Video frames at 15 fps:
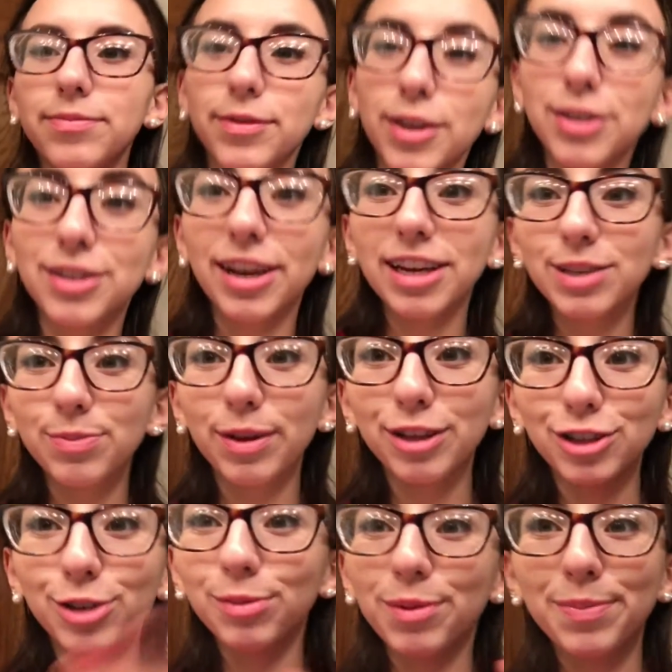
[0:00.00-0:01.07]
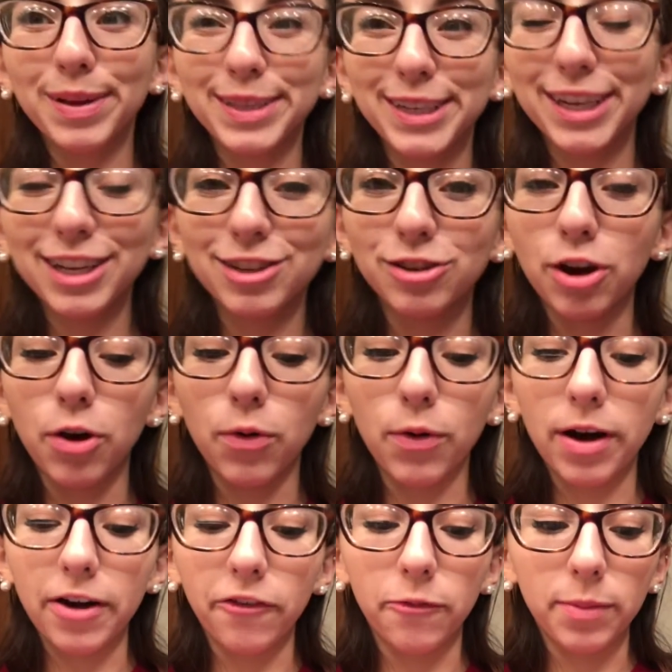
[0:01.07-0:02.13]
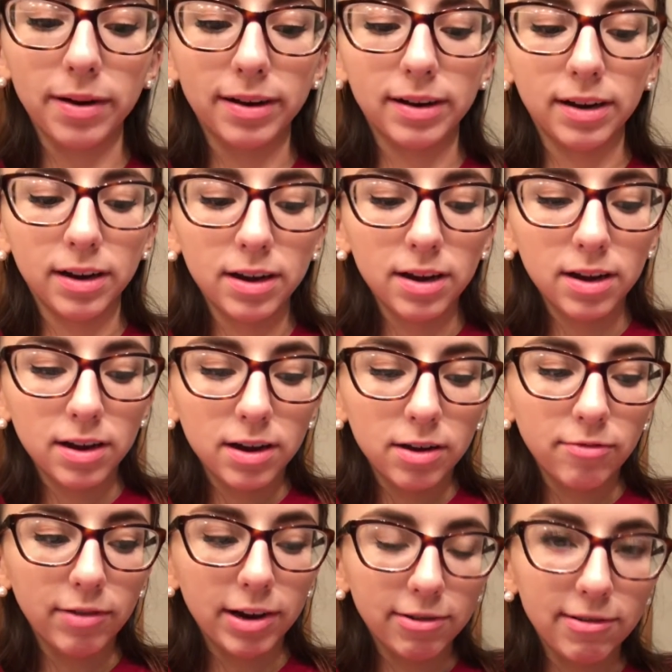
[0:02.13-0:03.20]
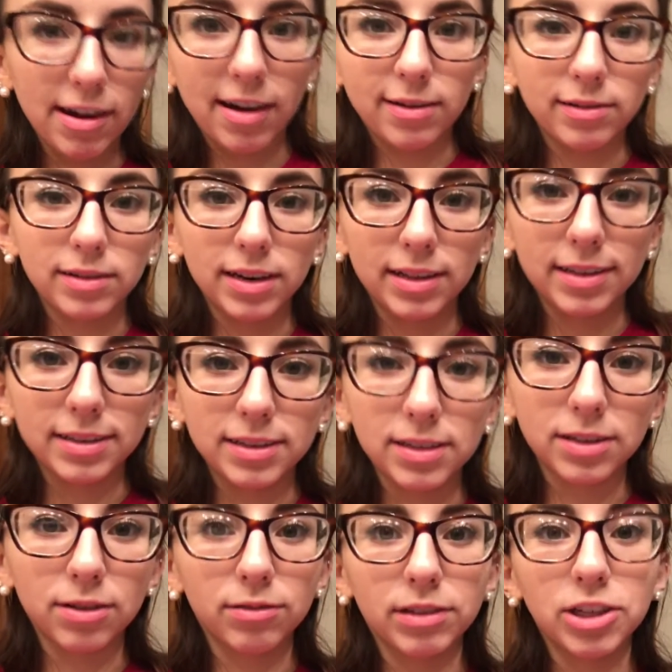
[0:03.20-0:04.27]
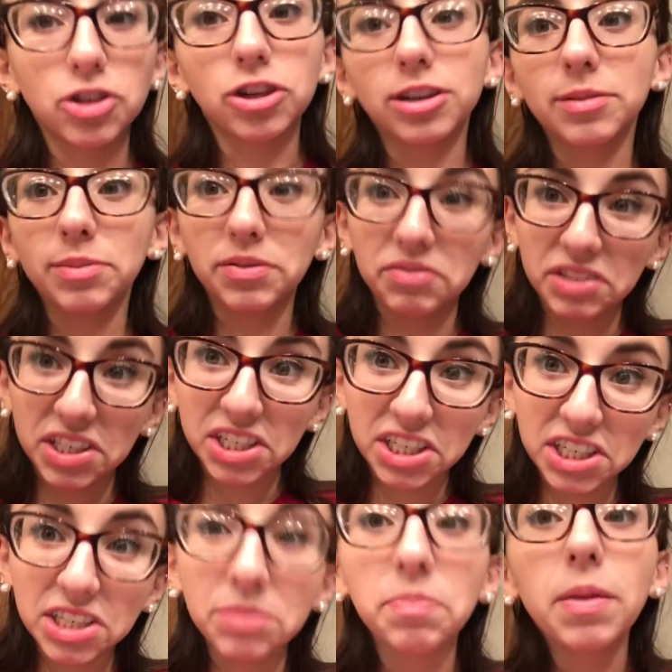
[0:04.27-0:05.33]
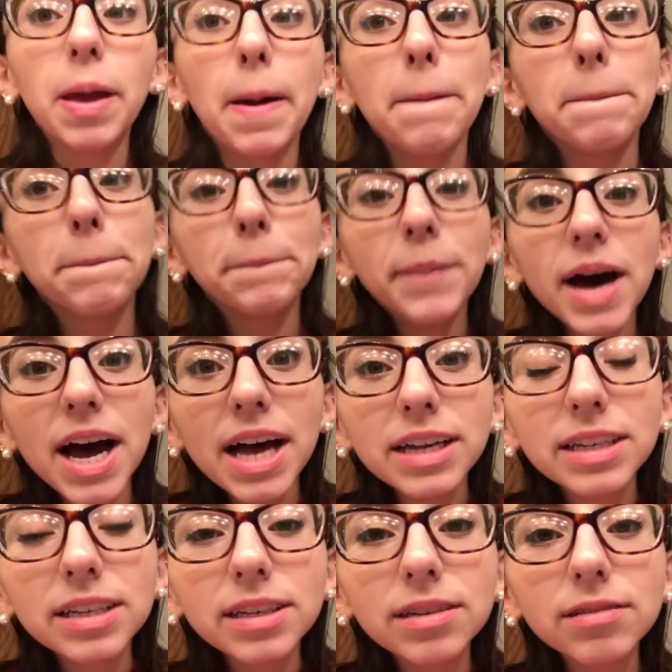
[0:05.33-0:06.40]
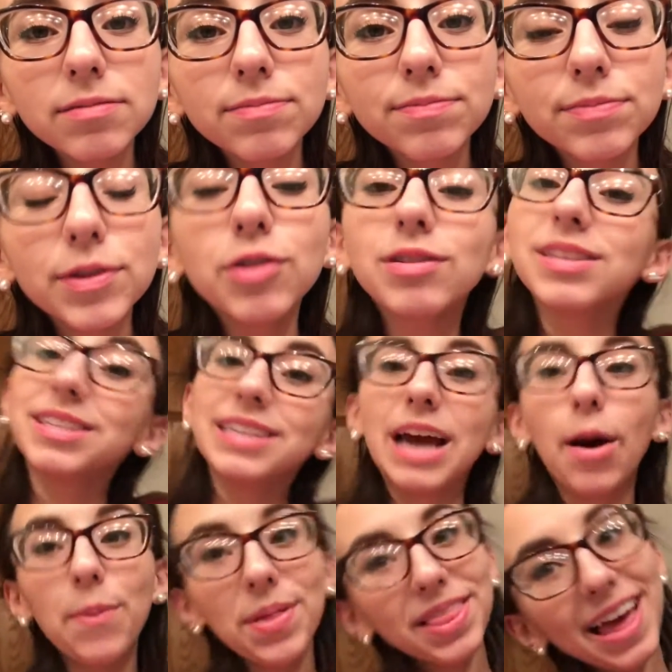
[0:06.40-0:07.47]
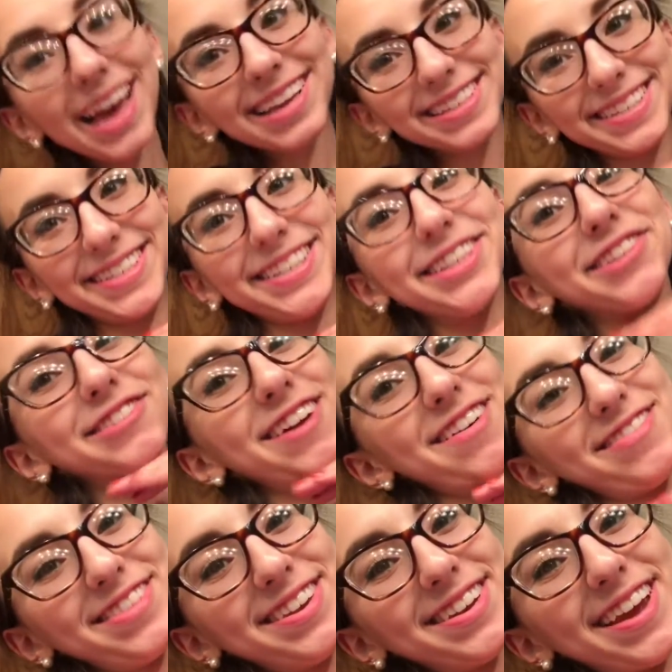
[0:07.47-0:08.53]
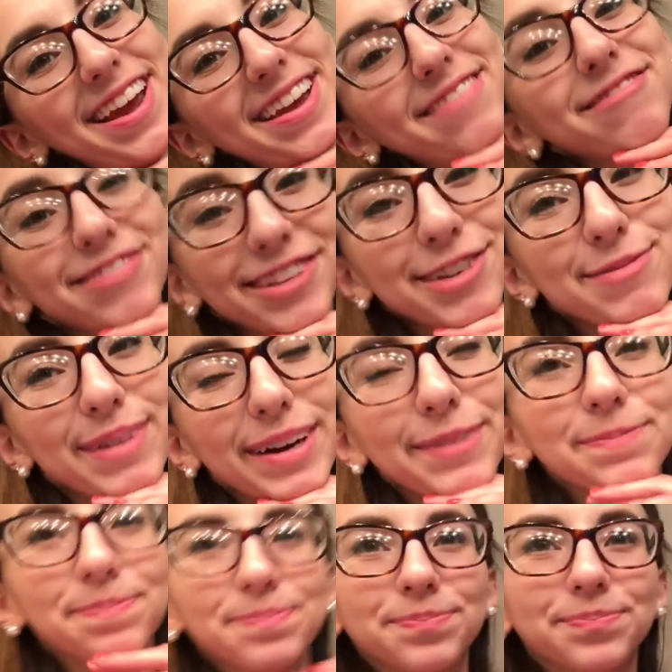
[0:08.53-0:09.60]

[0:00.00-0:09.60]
This day's been super busy, so I've been running around, and this is the only checkup of the day. But you can see how it lasted throughout the day really well.